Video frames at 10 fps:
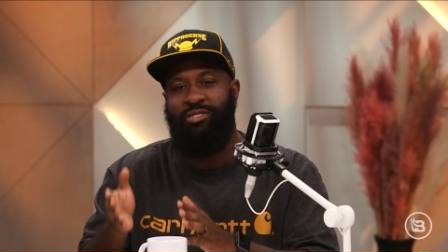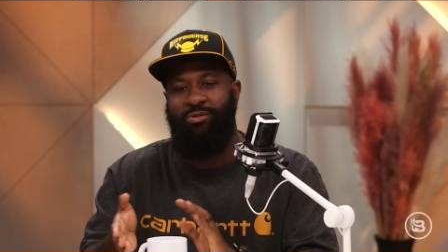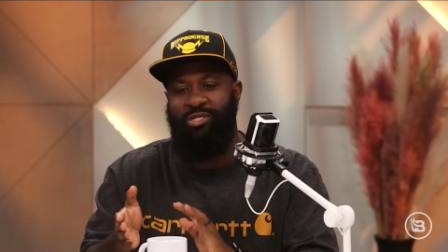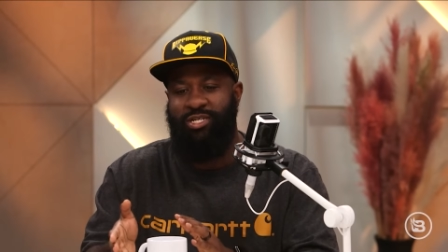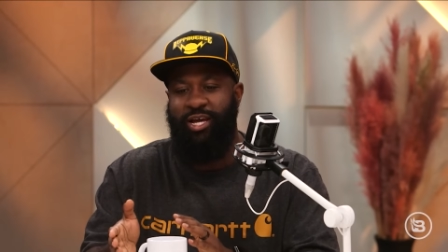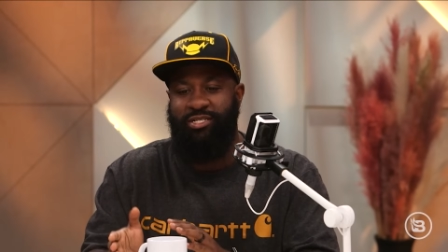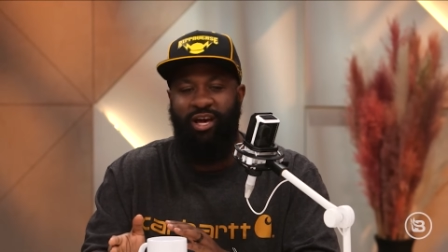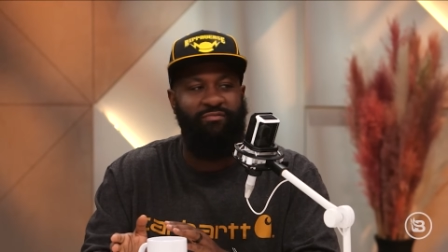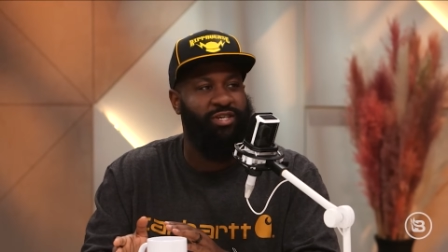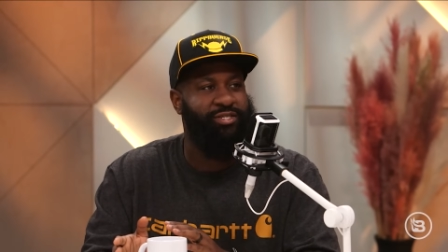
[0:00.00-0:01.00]
just had this
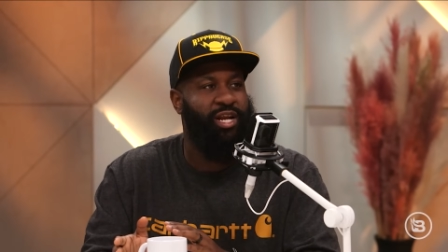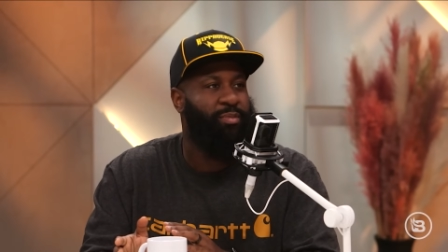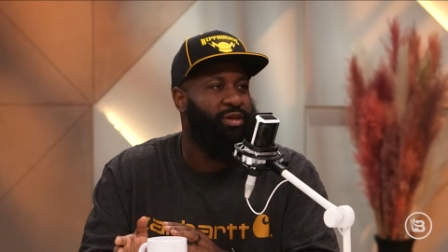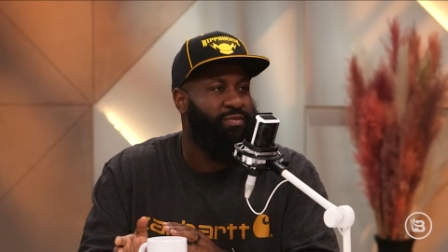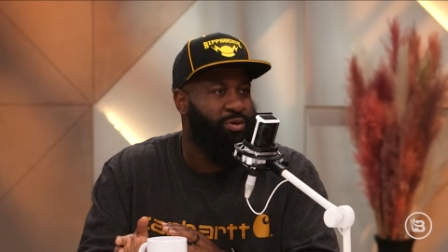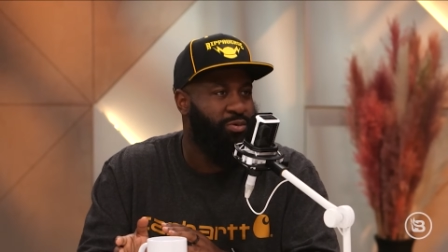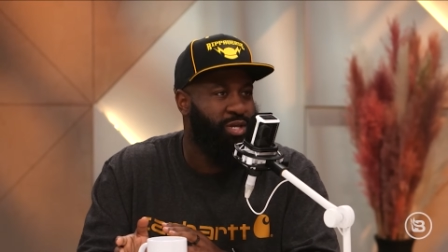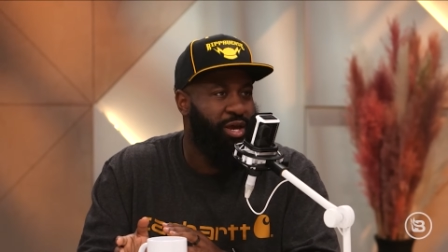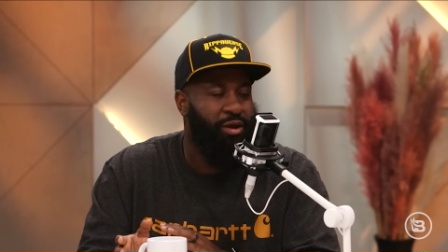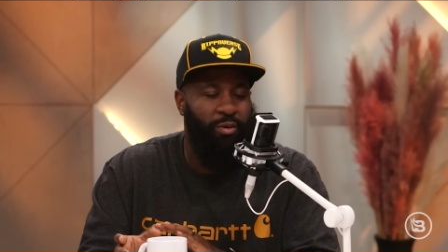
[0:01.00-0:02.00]
conversation, I believe,
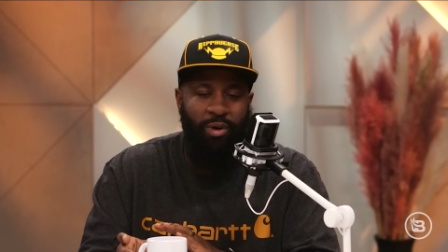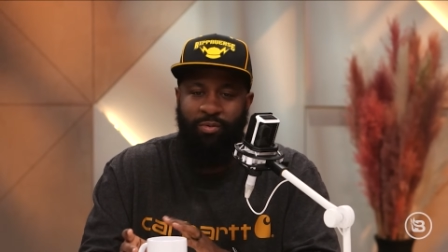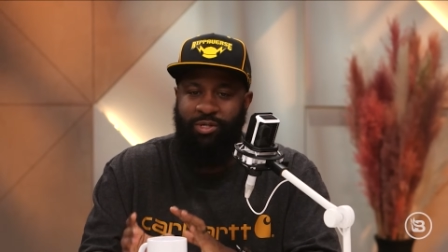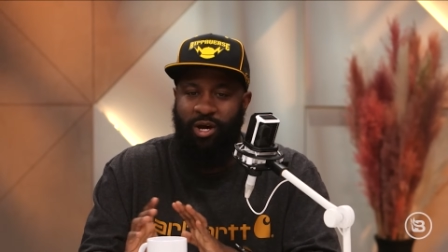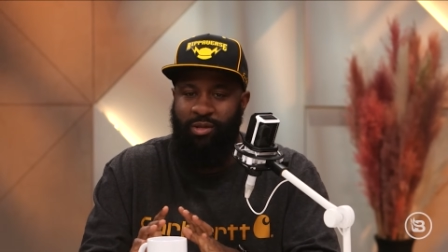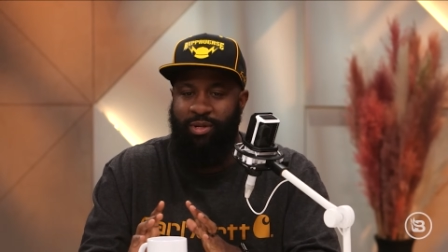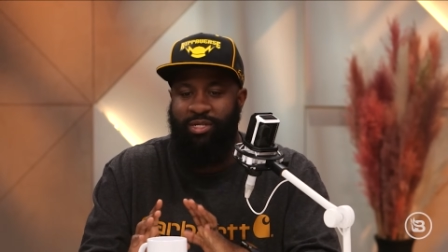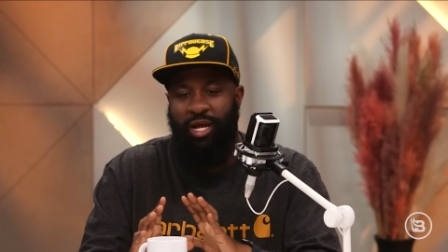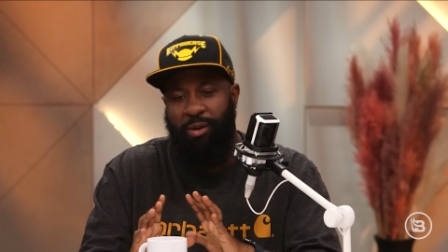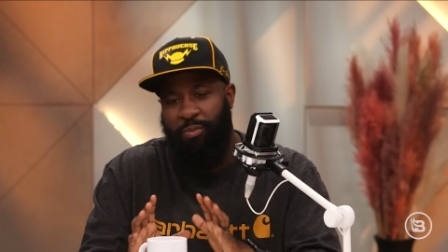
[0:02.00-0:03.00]
Tuesday here, where we talked about these,
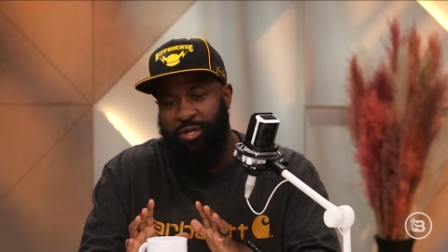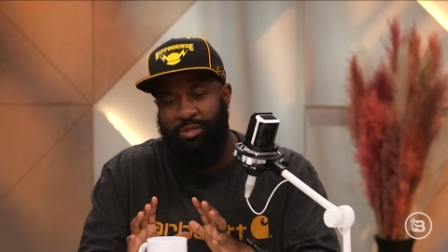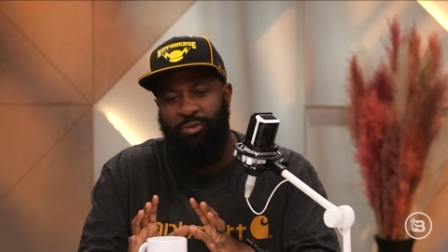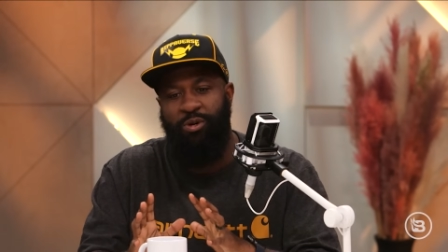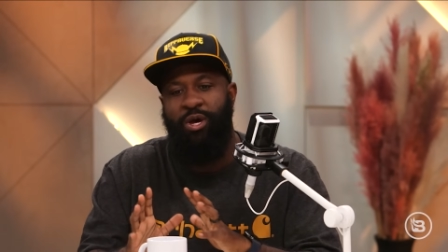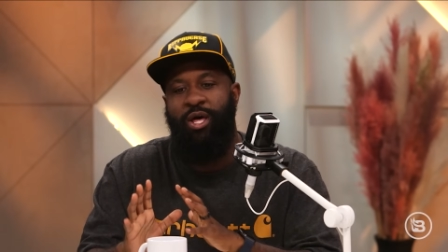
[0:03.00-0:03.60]
like, impressionable,